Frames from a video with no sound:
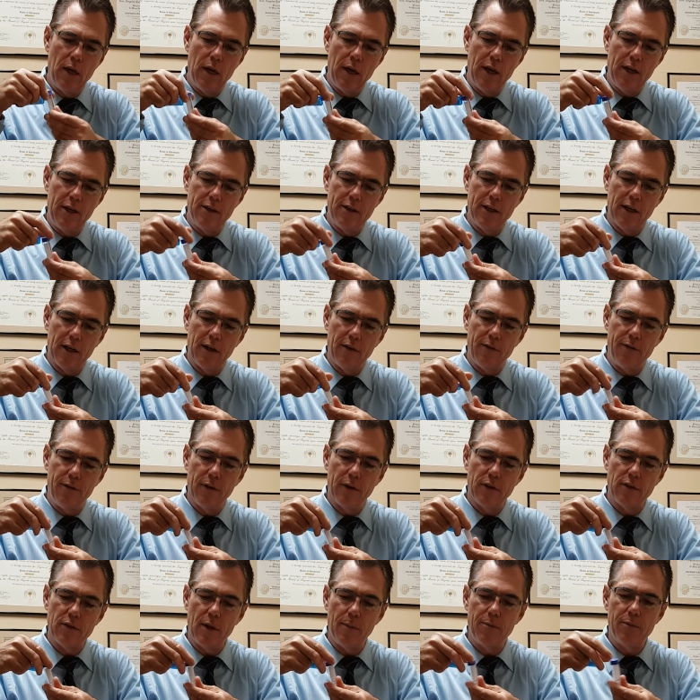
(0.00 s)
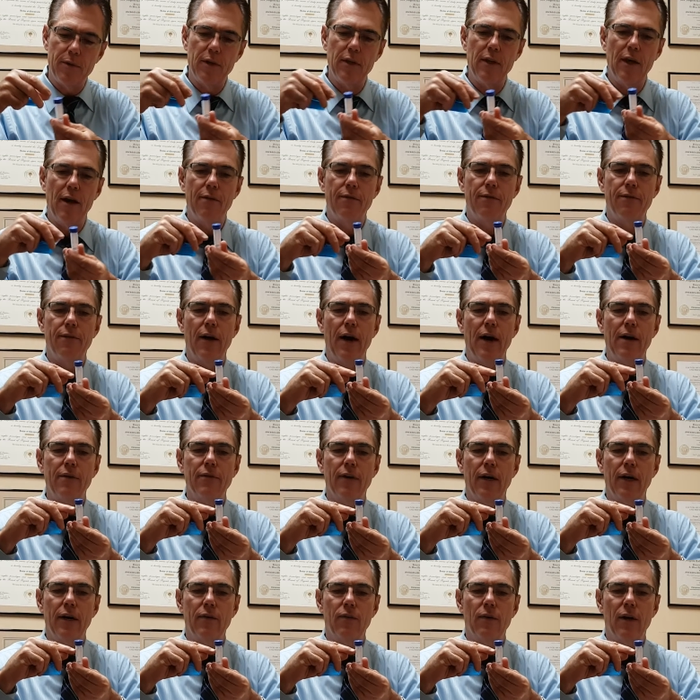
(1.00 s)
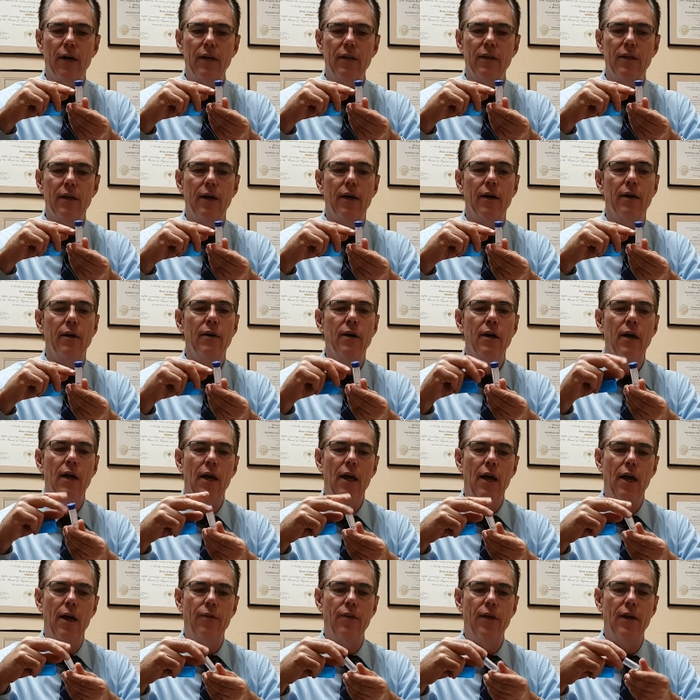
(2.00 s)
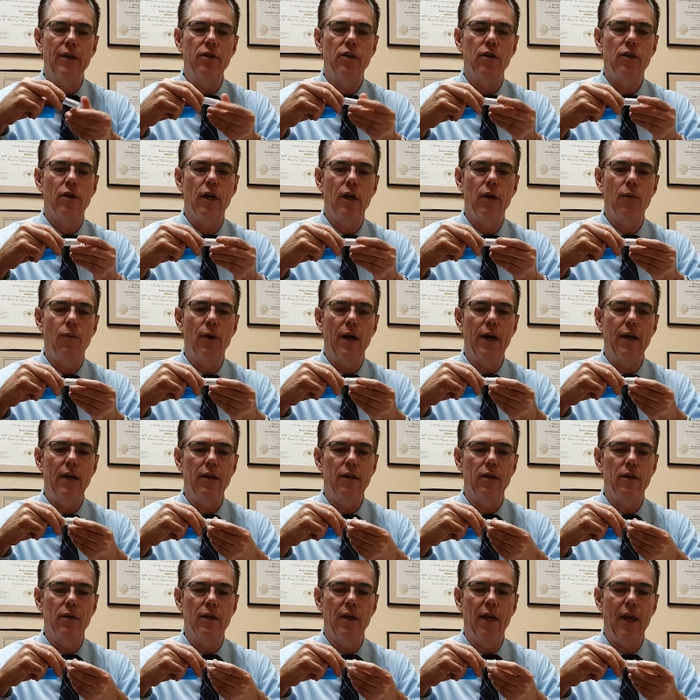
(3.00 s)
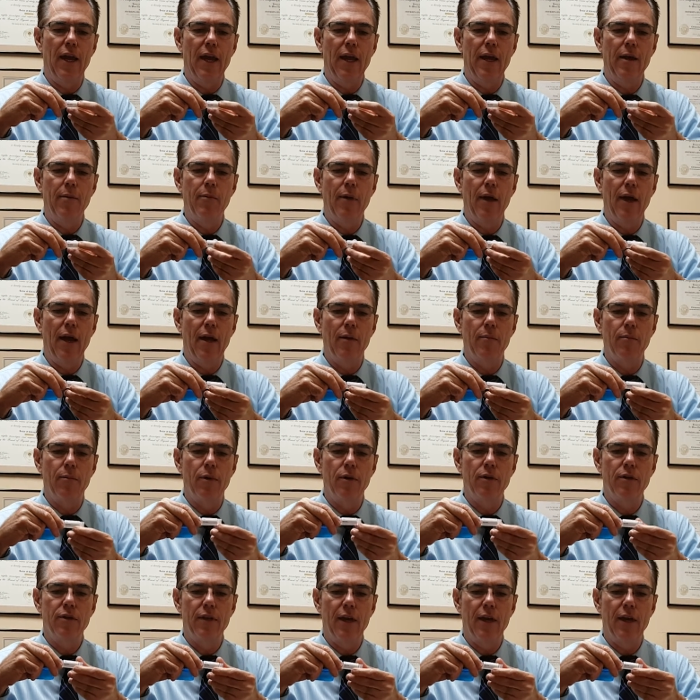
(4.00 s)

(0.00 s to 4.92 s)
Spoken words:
until it fills up to that 5 line right there. And then you're going to write your name and birth